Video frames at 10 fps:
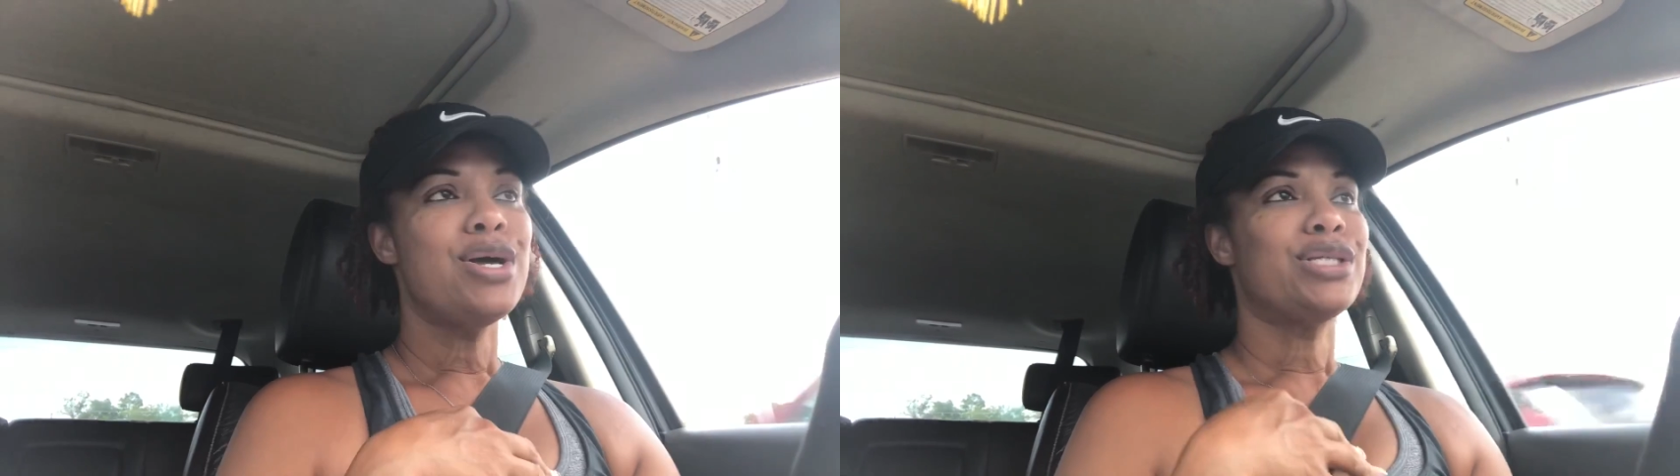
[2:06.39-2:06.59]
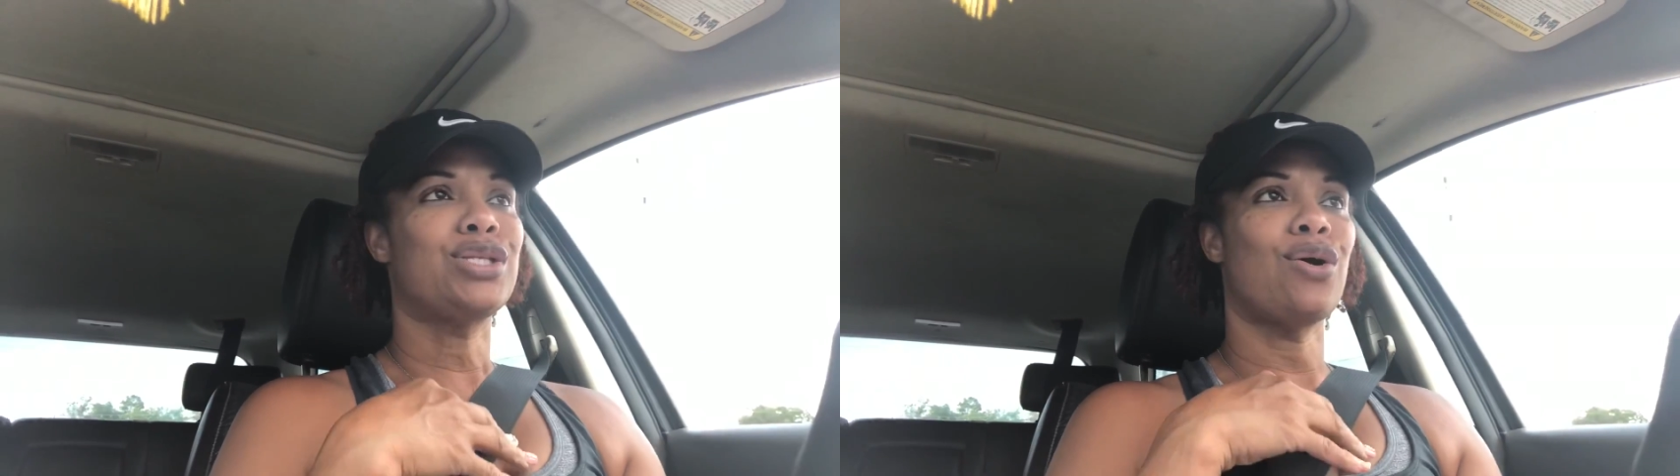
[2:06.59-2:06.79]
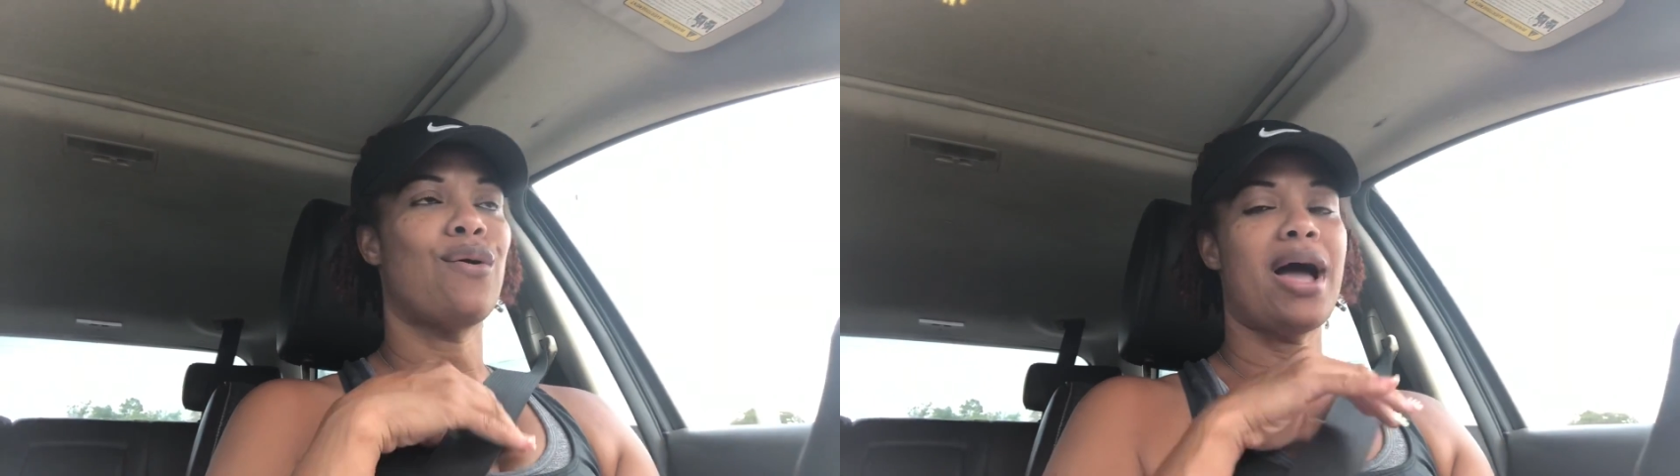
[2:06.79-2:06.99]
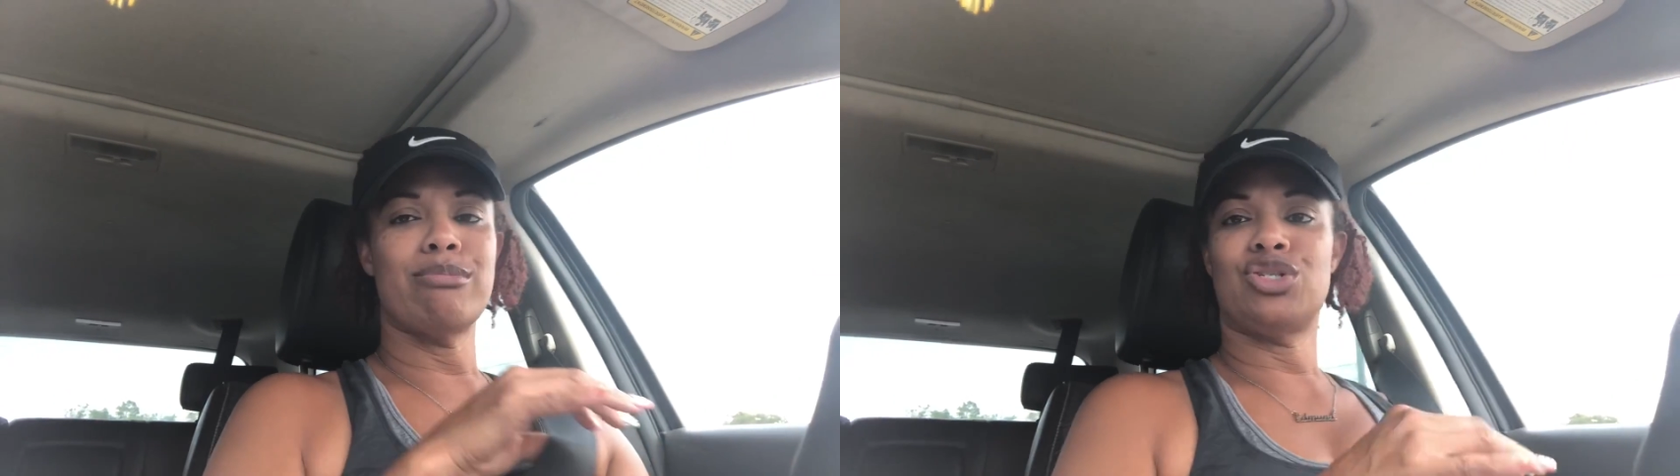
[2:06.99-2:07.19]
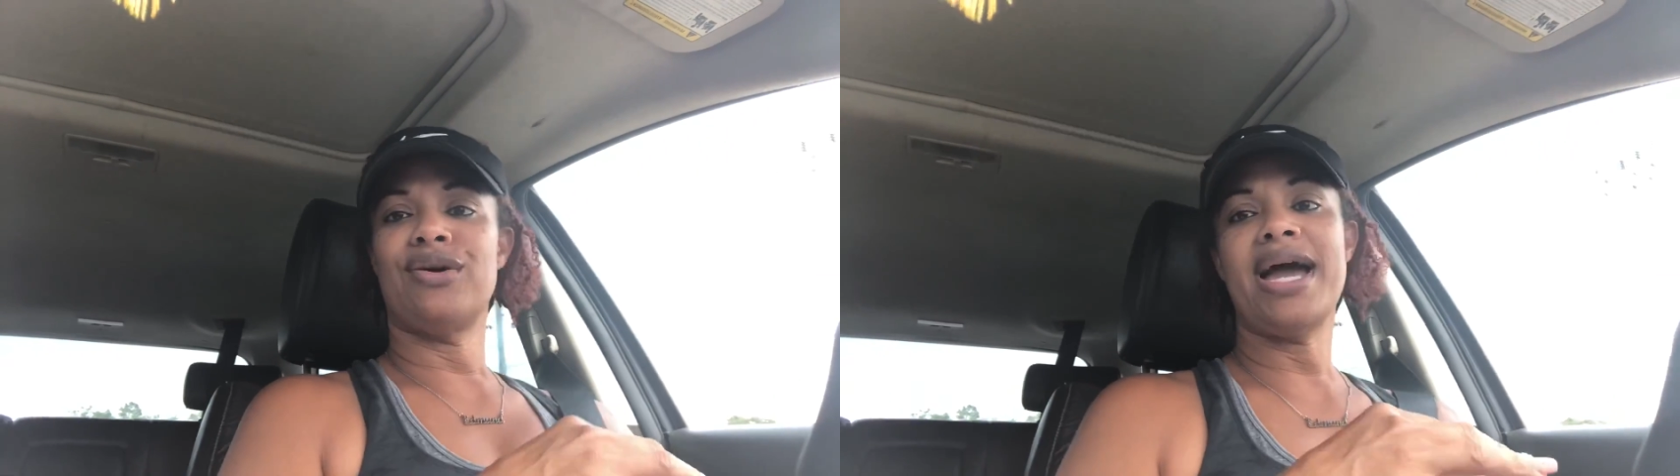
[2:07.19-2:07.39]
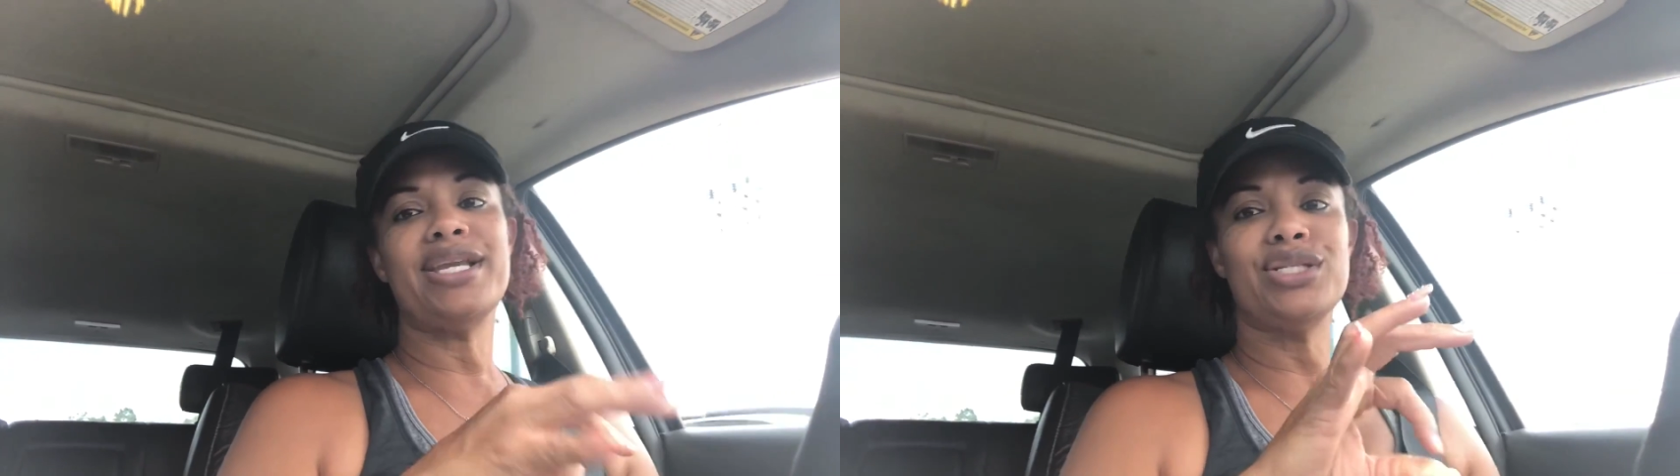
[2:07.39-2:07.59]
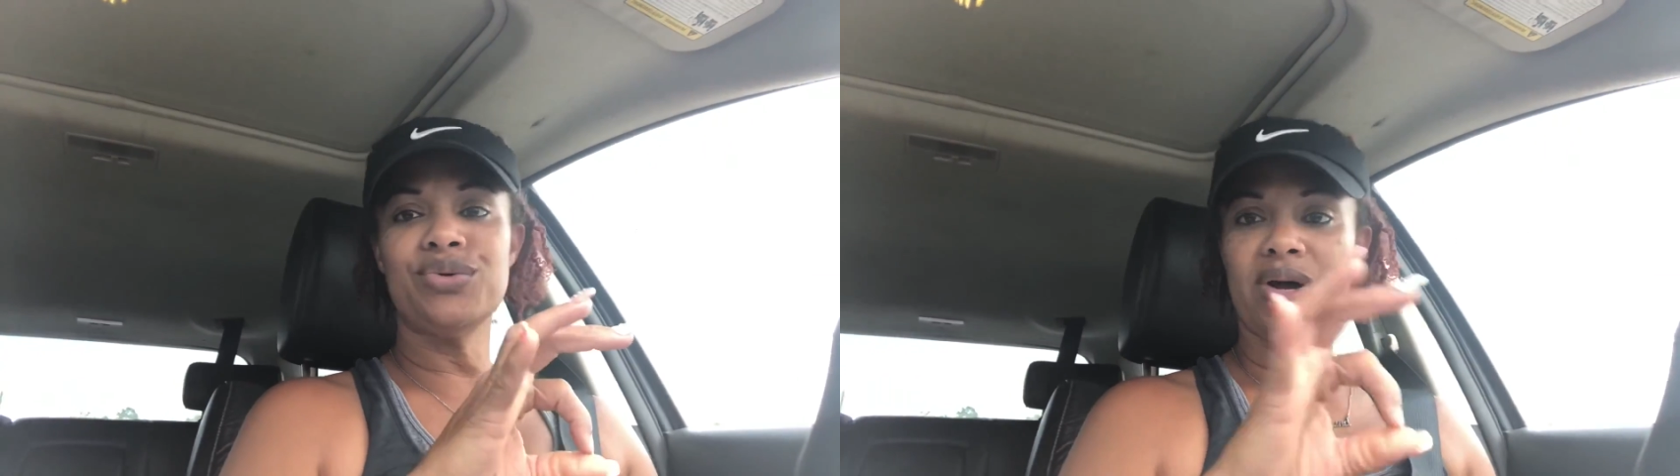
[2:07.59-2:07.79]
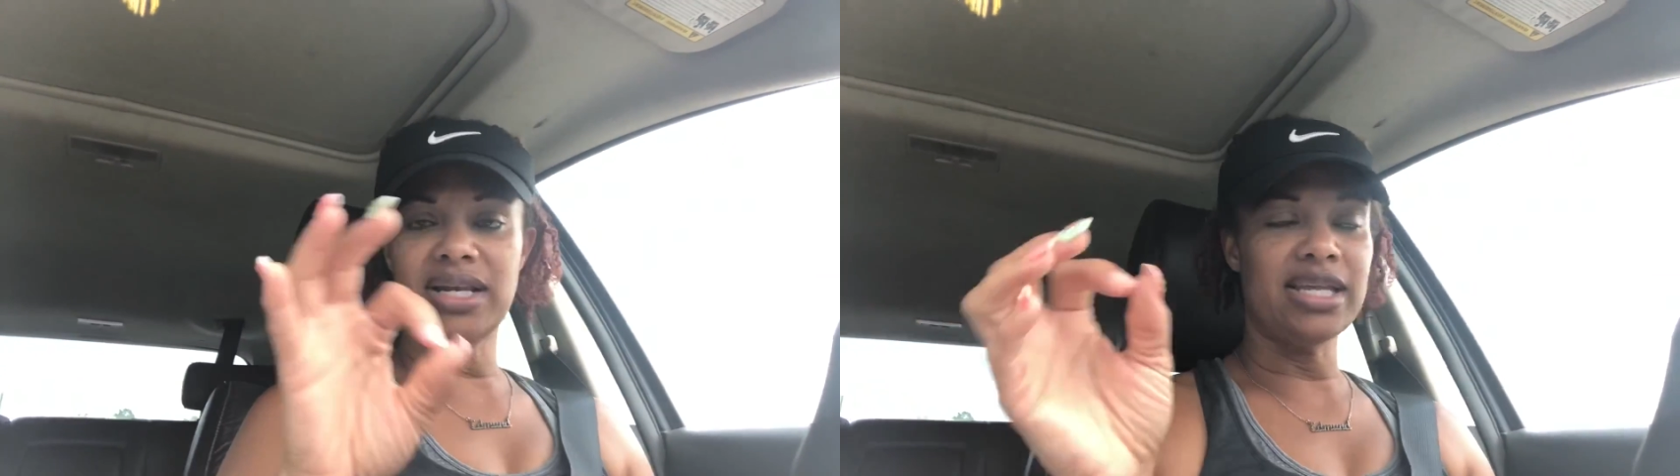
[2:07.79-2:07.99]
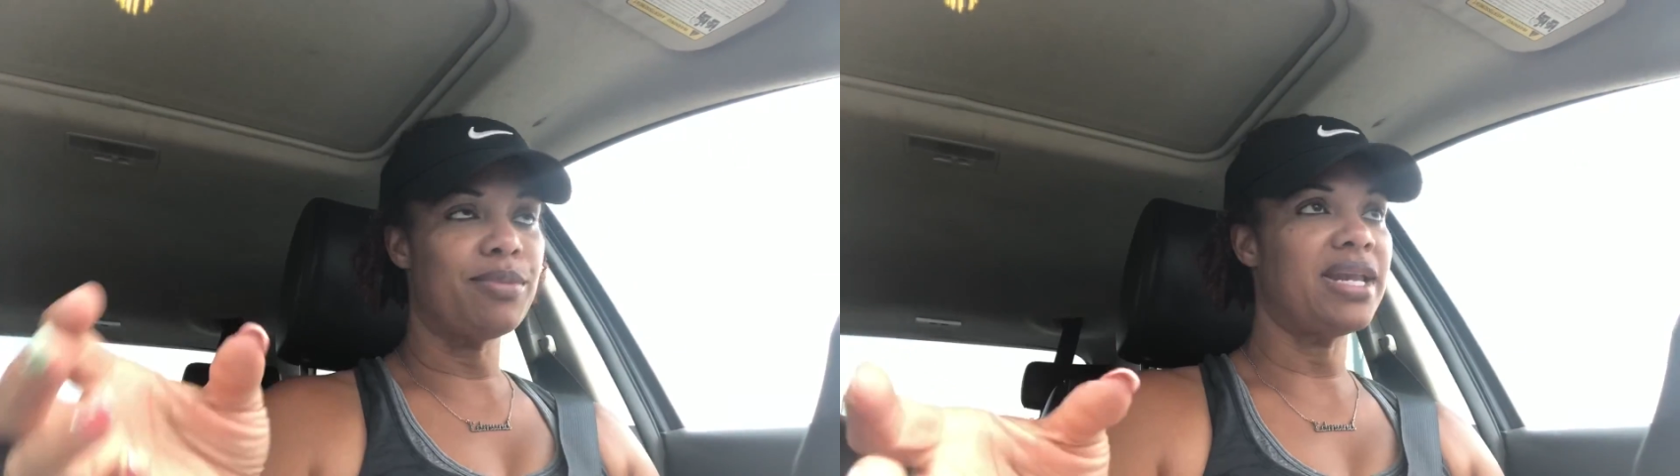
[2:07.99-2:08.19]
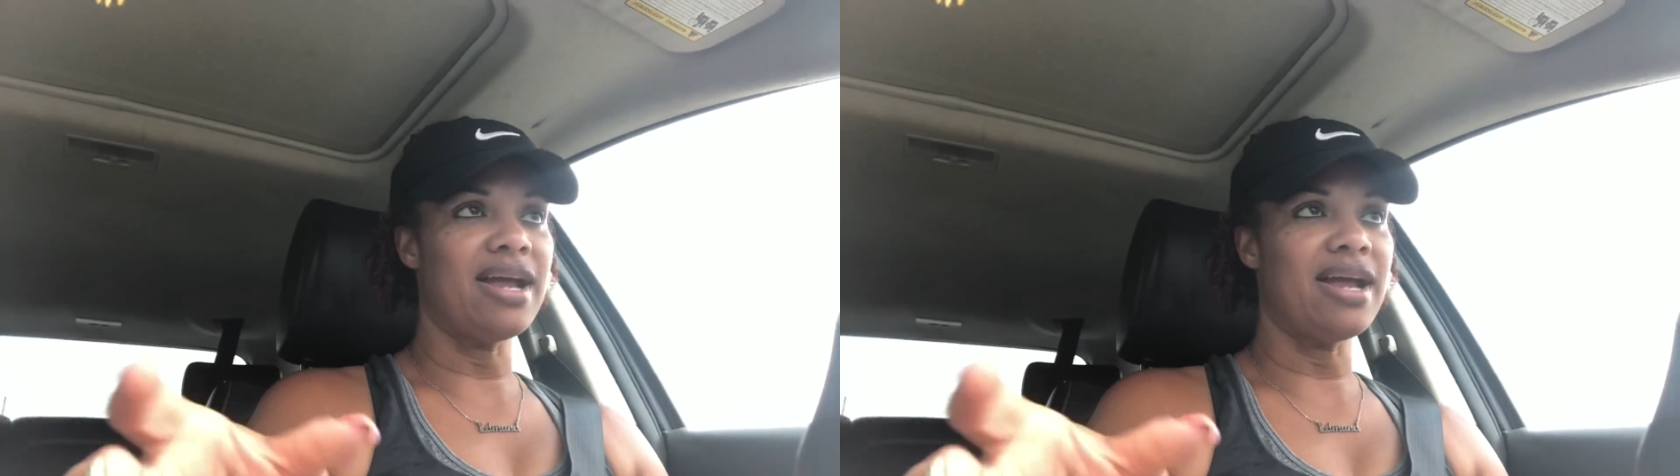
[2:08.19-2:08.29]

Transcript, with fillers: So I'm trying to do a little bit